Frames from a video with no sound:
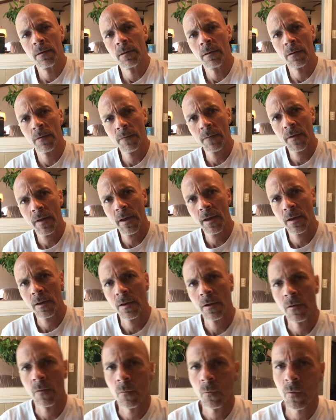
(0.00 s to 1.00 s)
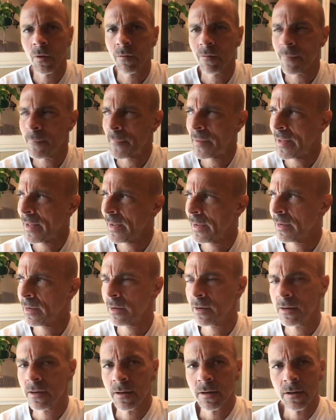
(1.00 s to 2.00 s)
Okay, welcome back
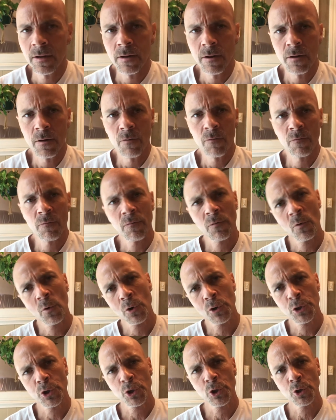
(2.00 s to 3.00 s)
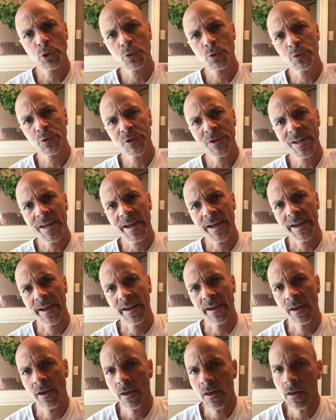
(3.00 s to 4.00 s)
for Tuesday.
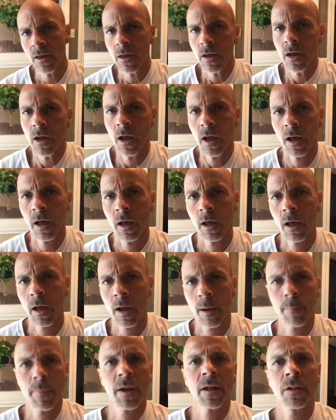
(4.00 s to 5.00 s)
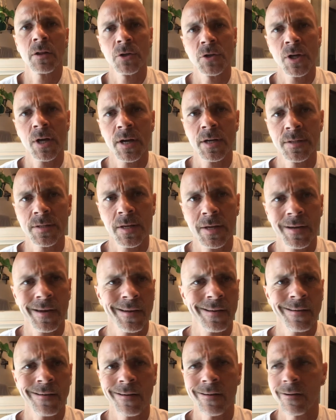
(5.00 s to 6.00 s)
I apologize, I got
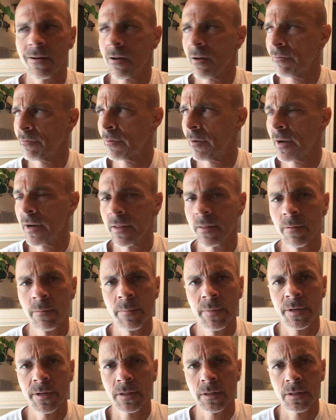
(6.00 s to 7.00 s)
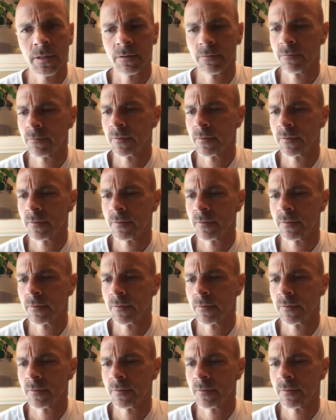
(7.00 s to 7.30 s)
cut off right in the middle of